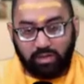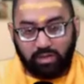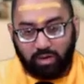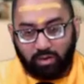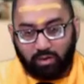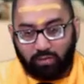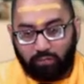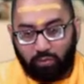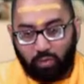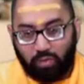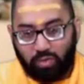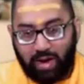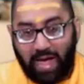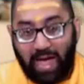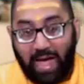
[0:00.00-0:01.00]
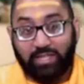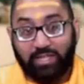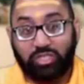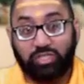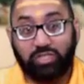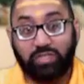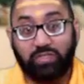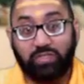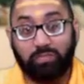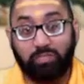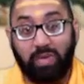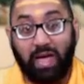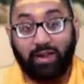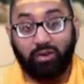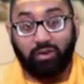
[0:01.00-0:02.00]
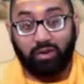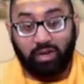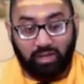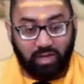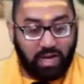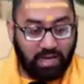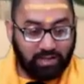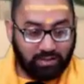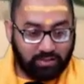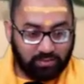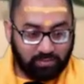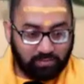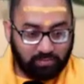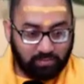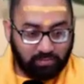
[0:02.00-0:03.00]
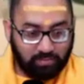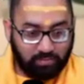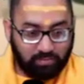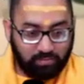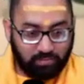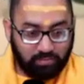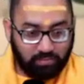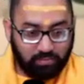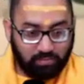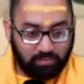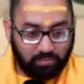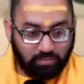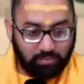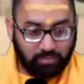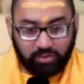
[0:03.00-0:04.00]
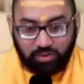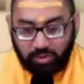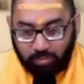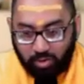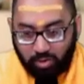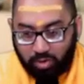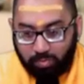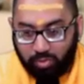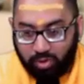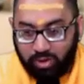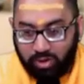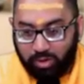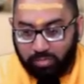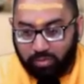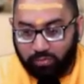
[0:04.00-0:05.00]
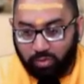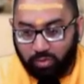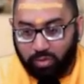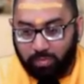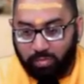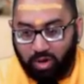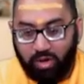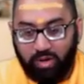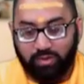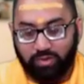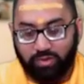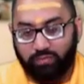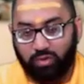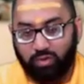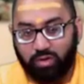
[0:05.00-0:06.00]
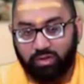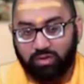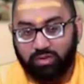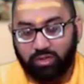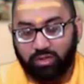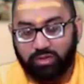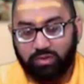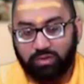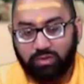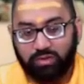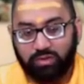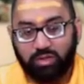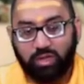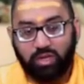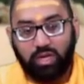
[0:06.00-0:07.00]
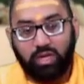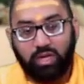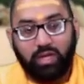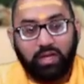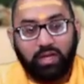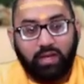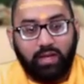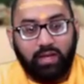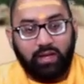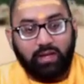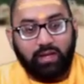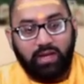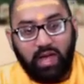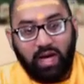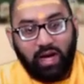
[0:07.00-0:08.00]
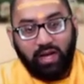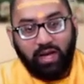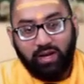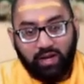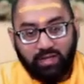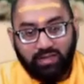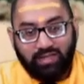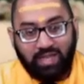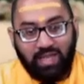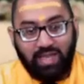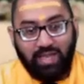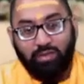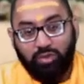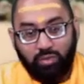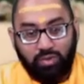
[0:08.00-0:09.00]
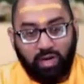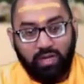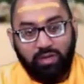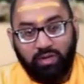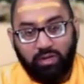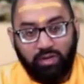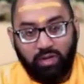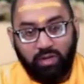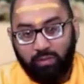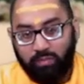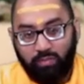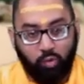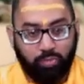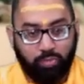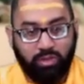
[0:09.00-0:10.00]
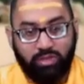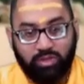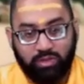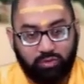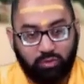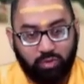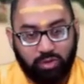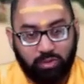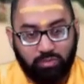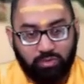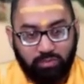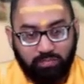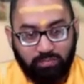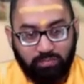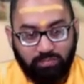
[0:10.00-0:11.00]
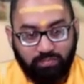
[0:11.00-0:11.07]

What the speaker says: Therefore, actions matter a lot. Now, this is the part I'll bring up before we pause for our discussions. Jnanat evatu kaivalyam, the Upanishad screams.